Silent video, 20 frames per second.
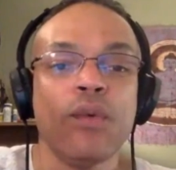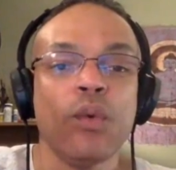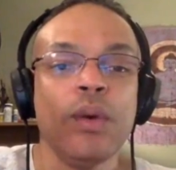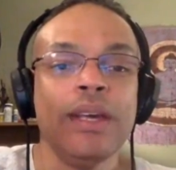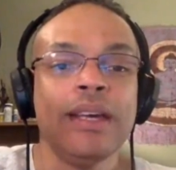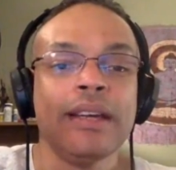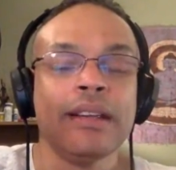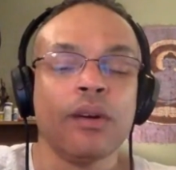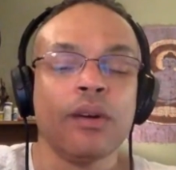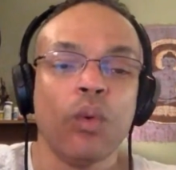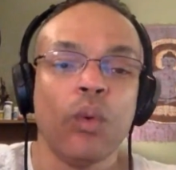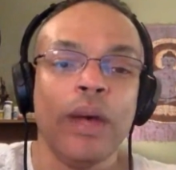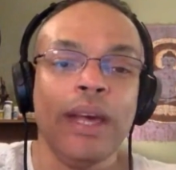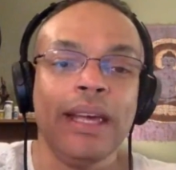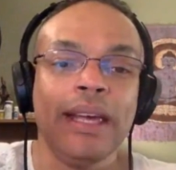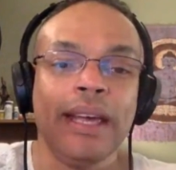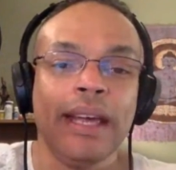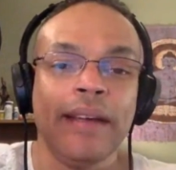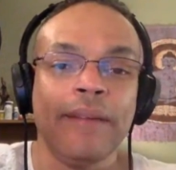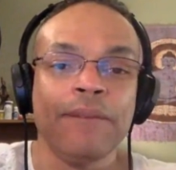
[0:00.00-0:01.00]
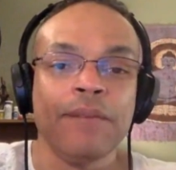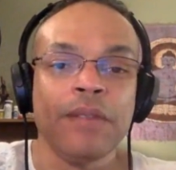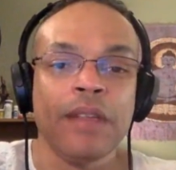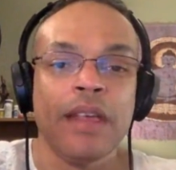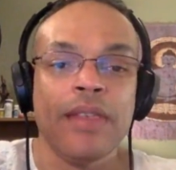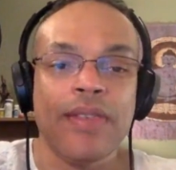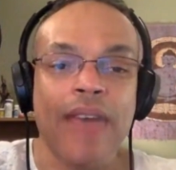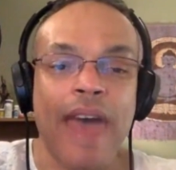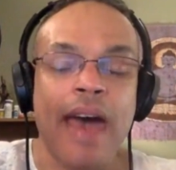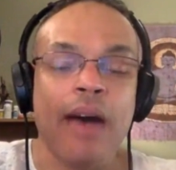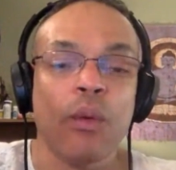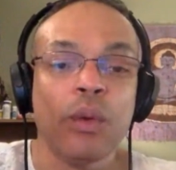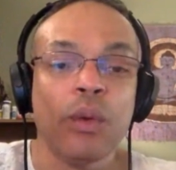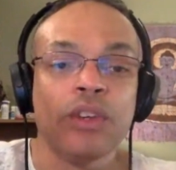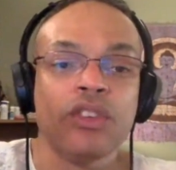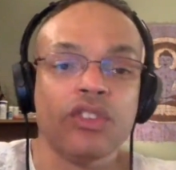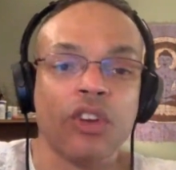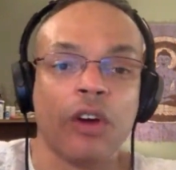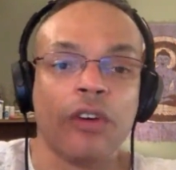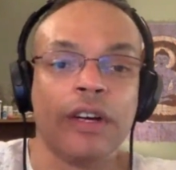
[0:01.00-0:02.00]
we can awaken that
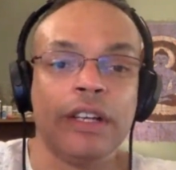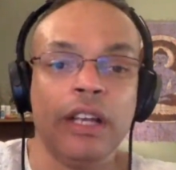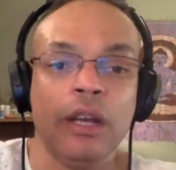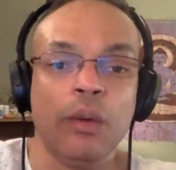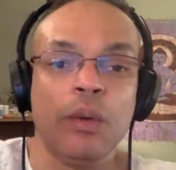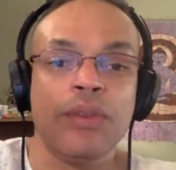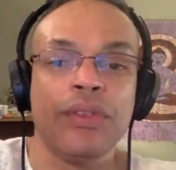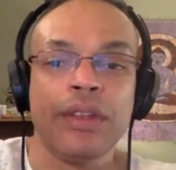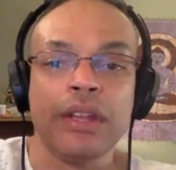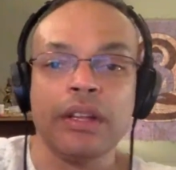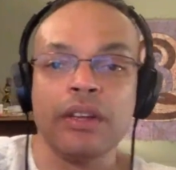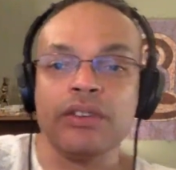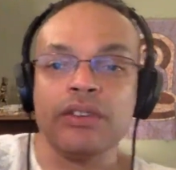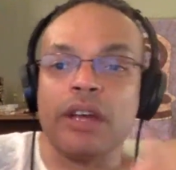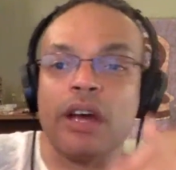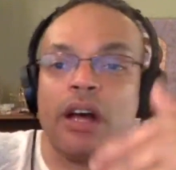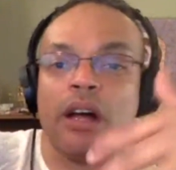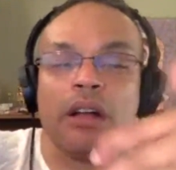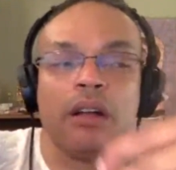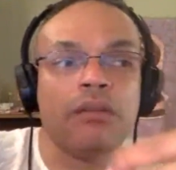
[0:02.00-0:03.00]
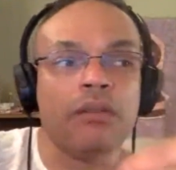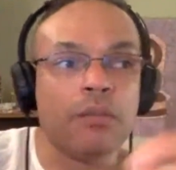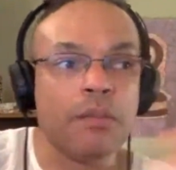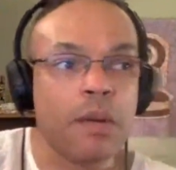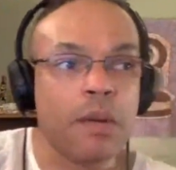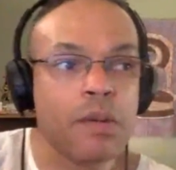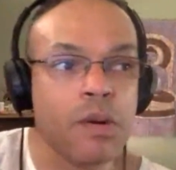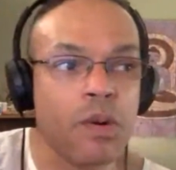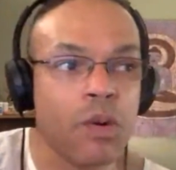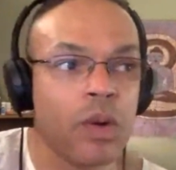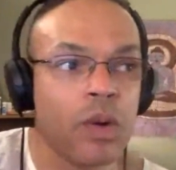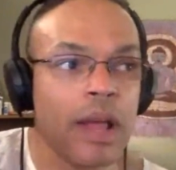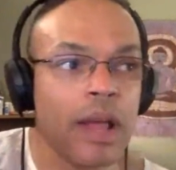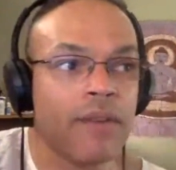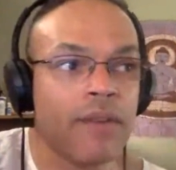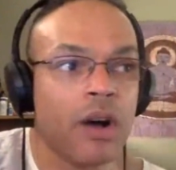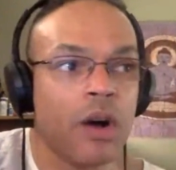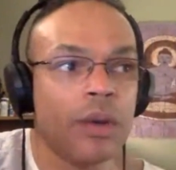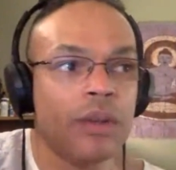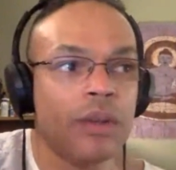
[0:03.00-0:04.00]
which is already within us. Now, remember what I've
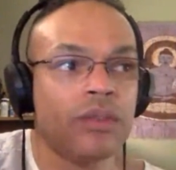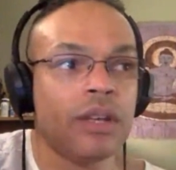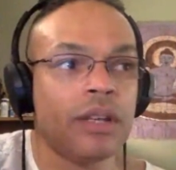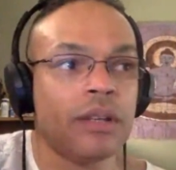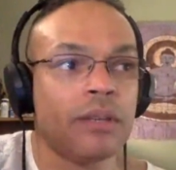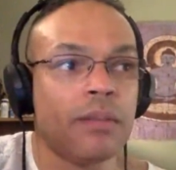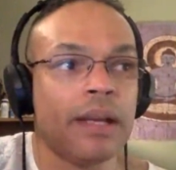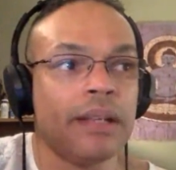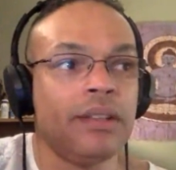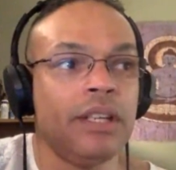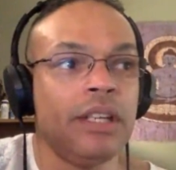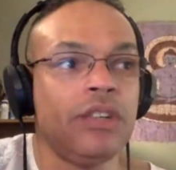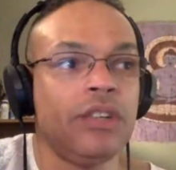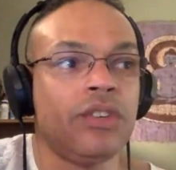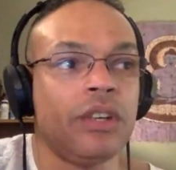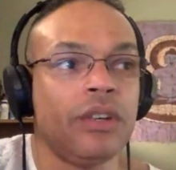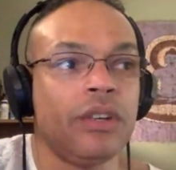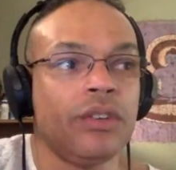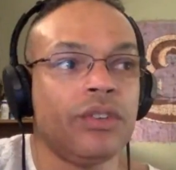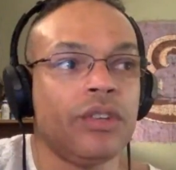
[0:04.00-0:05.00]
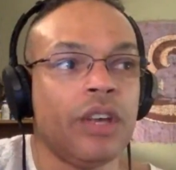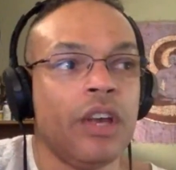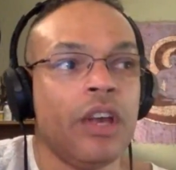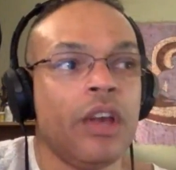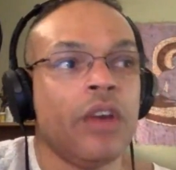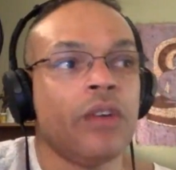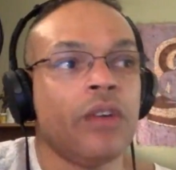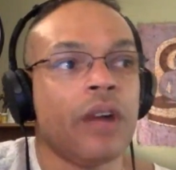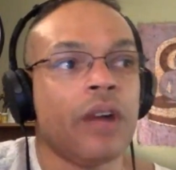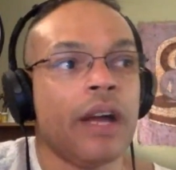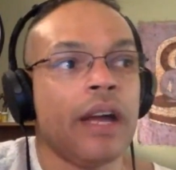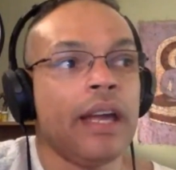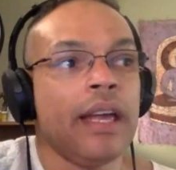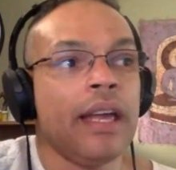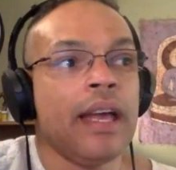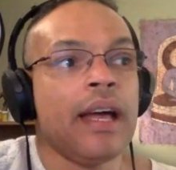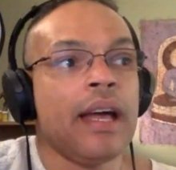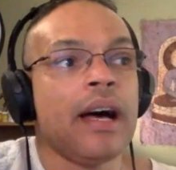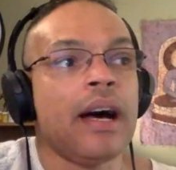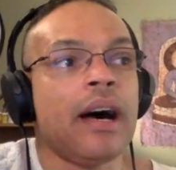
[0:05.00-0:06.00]
always said in my teachings, right?
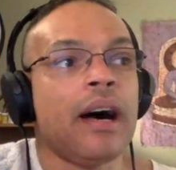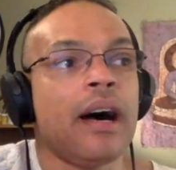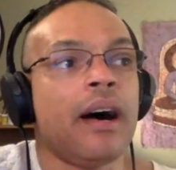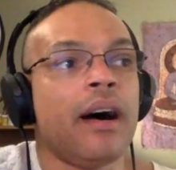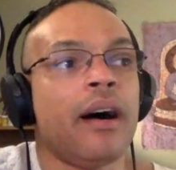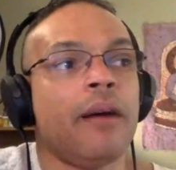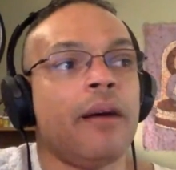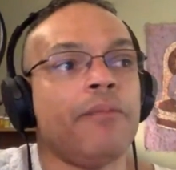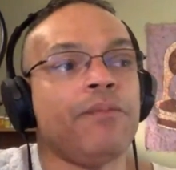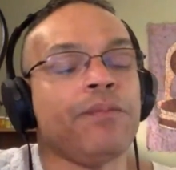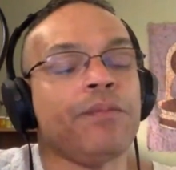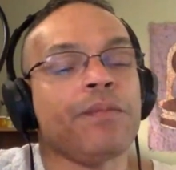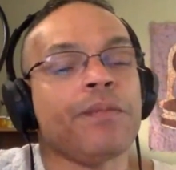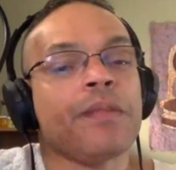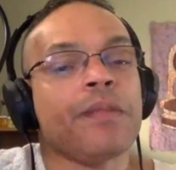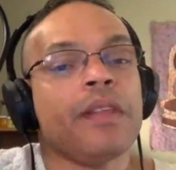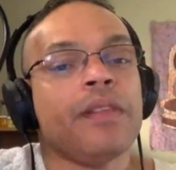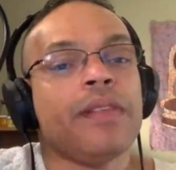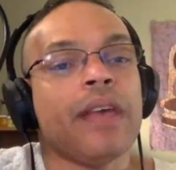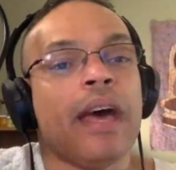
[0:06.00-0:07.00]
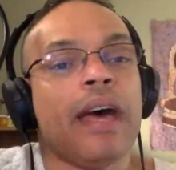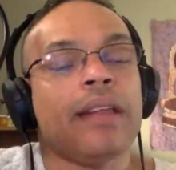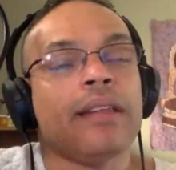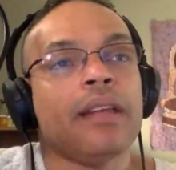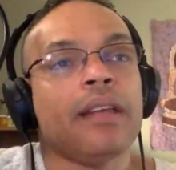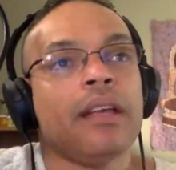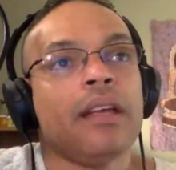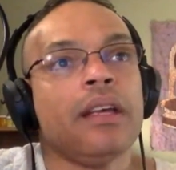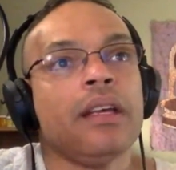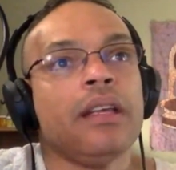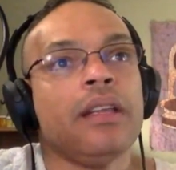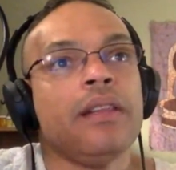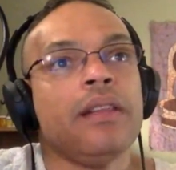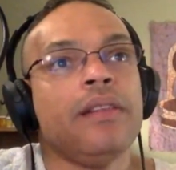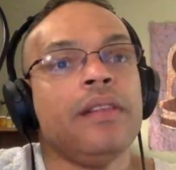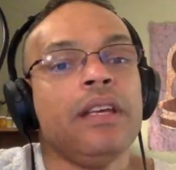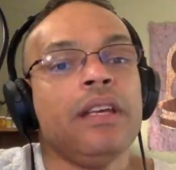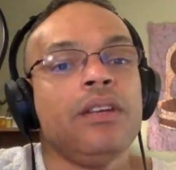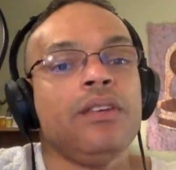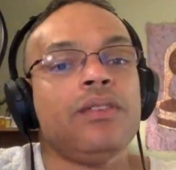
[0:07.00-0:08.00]
That
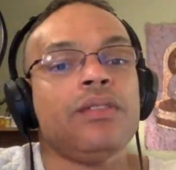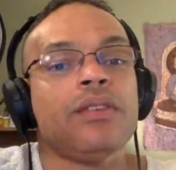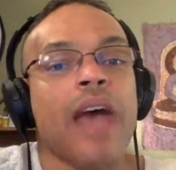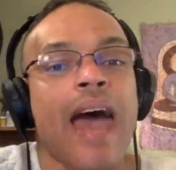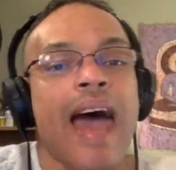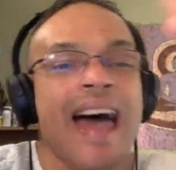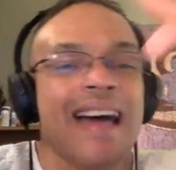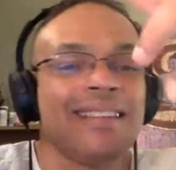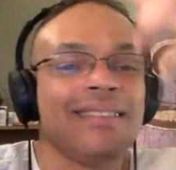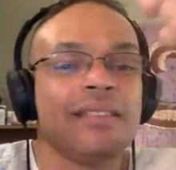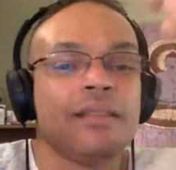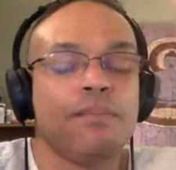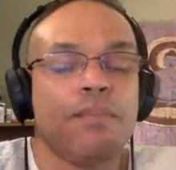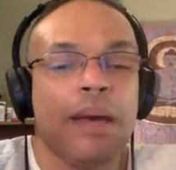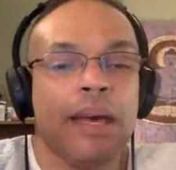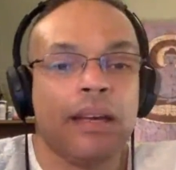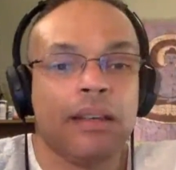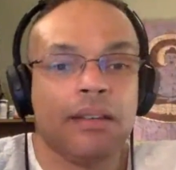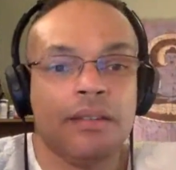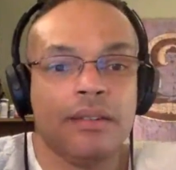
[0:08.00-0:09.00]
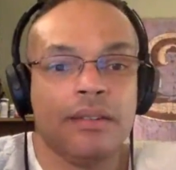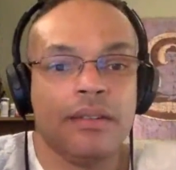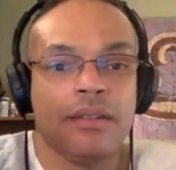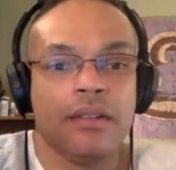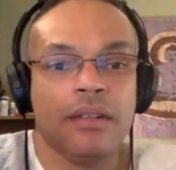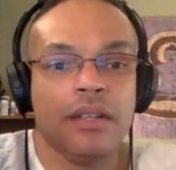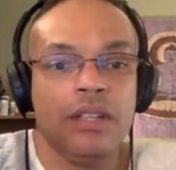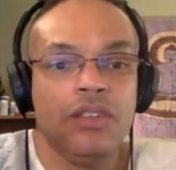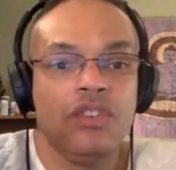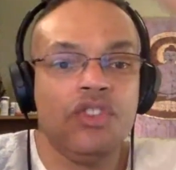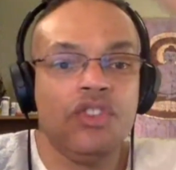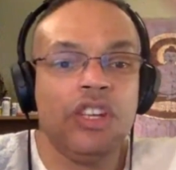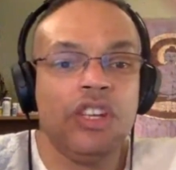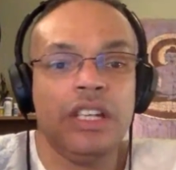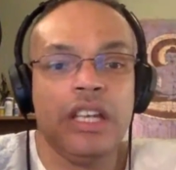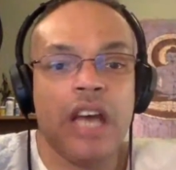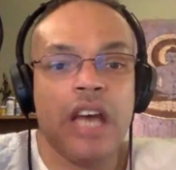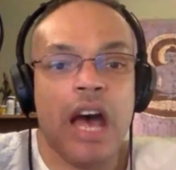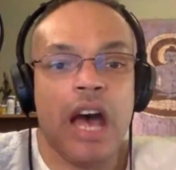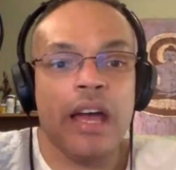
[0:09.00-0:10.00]
these aspects, these
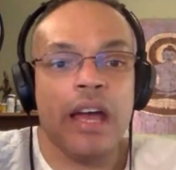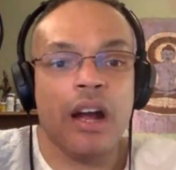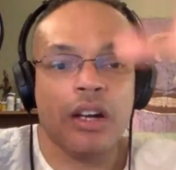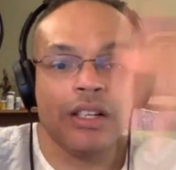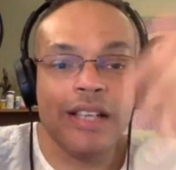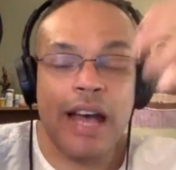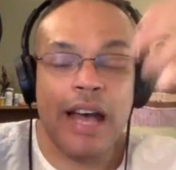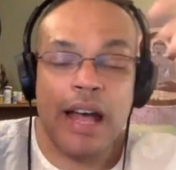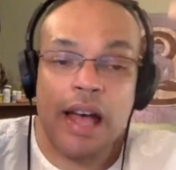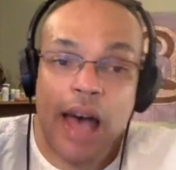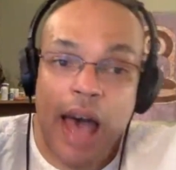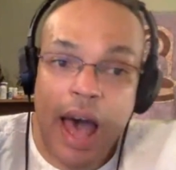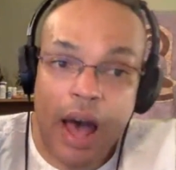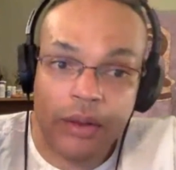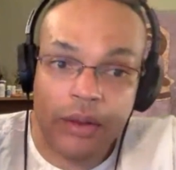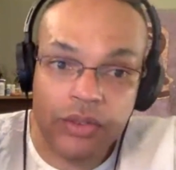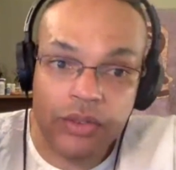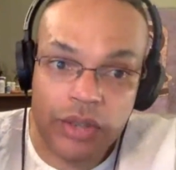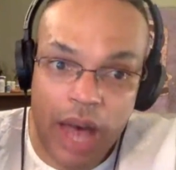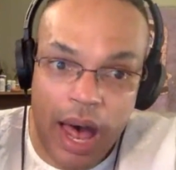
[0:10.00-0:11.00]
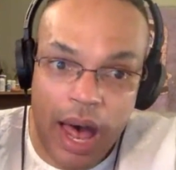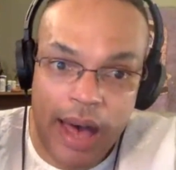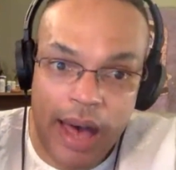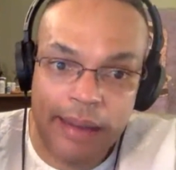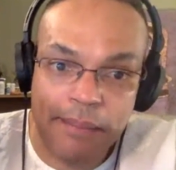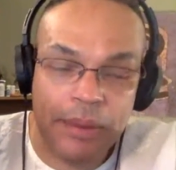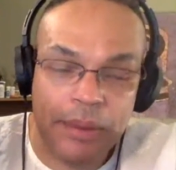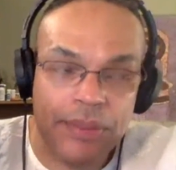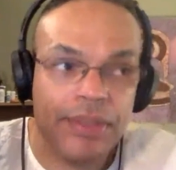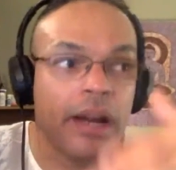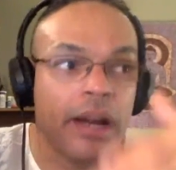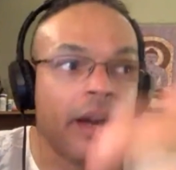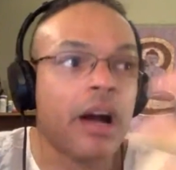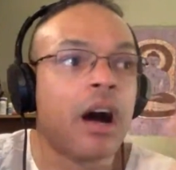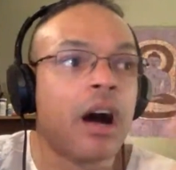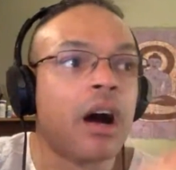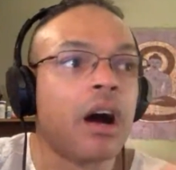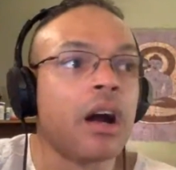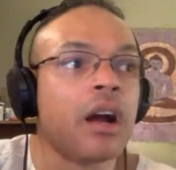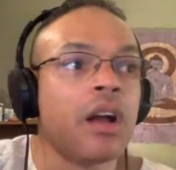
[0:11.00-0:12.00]
Genie I, are not outside, but they
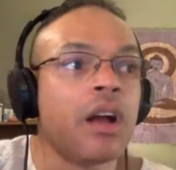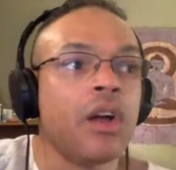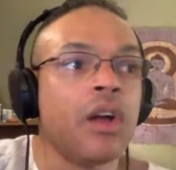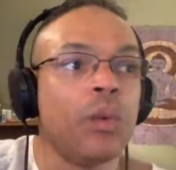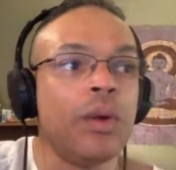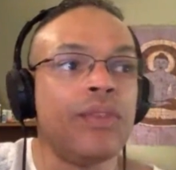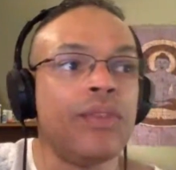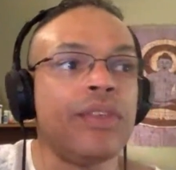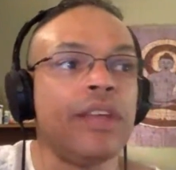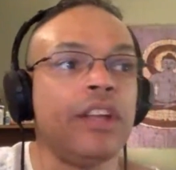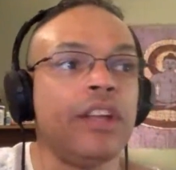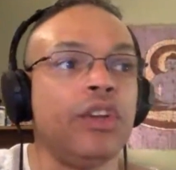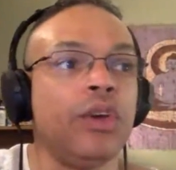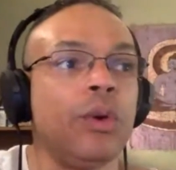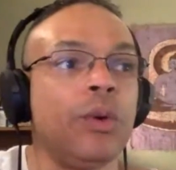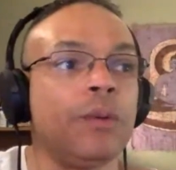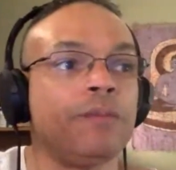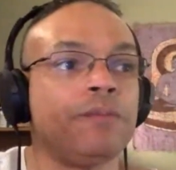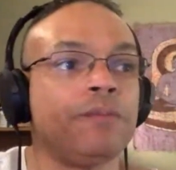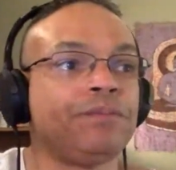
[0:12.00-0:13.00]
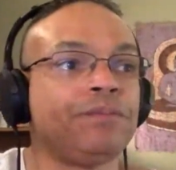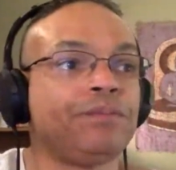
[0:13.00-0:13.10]
are within you.